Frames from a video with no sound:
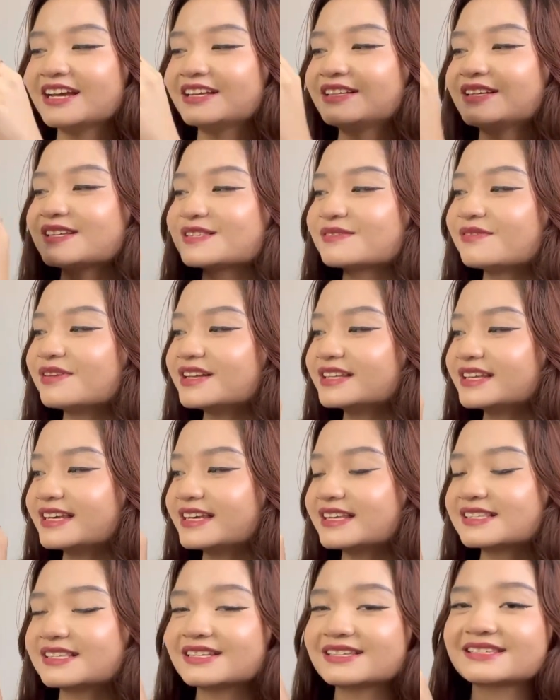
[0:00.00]
This one
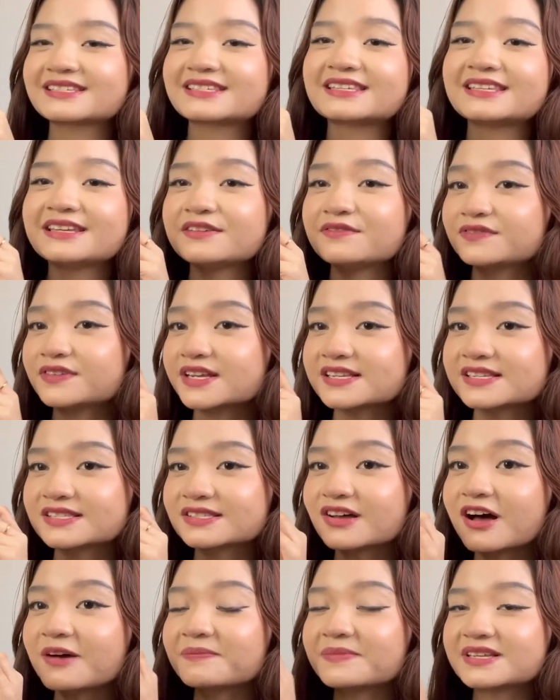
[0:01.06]
is a sleeveless
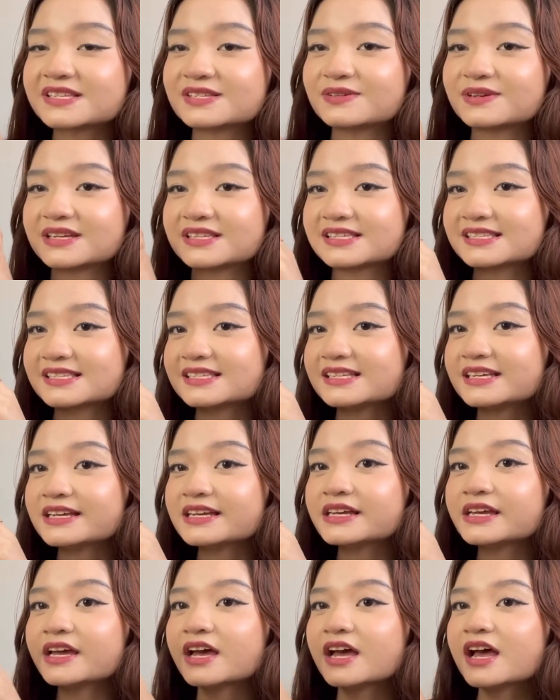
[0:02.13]
top, as you can
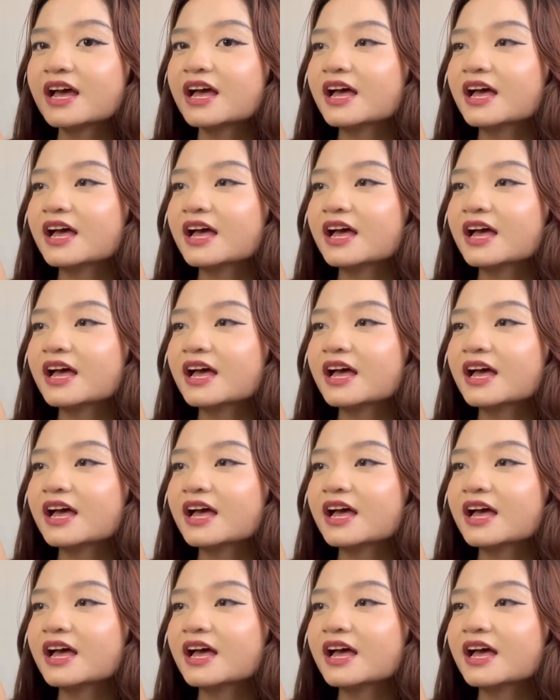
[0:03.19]
see.